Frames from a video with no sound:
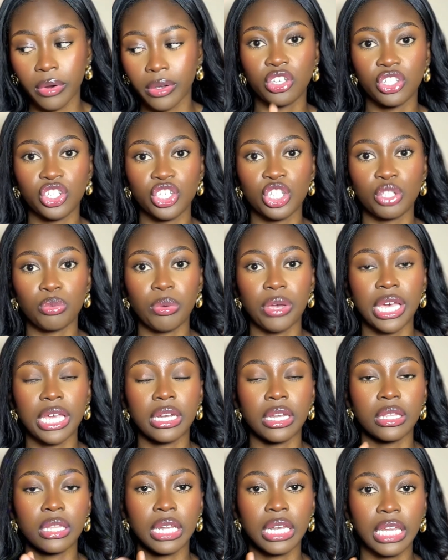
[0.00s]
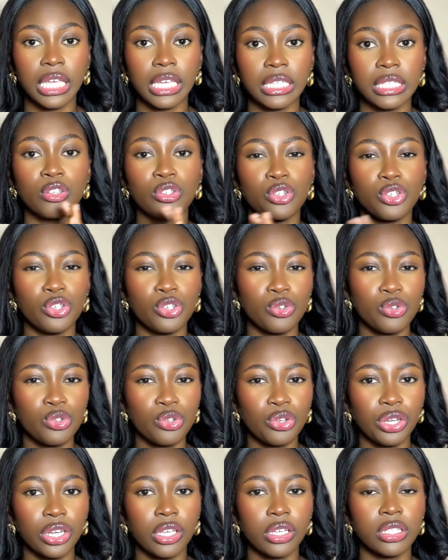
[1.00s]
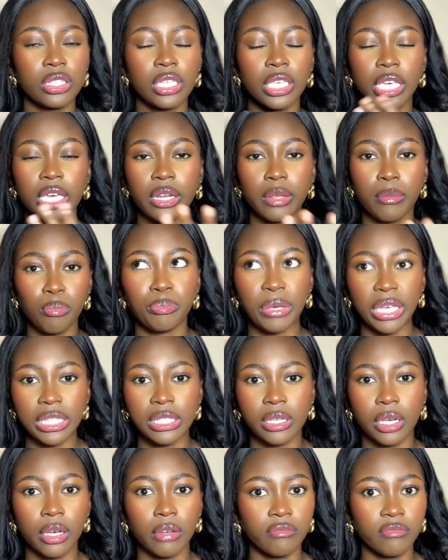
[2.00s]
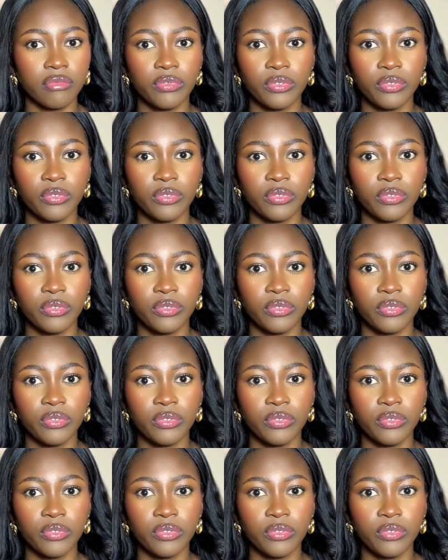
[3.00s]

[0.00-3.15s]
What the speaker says: You can just buy another lens to use on it to get a better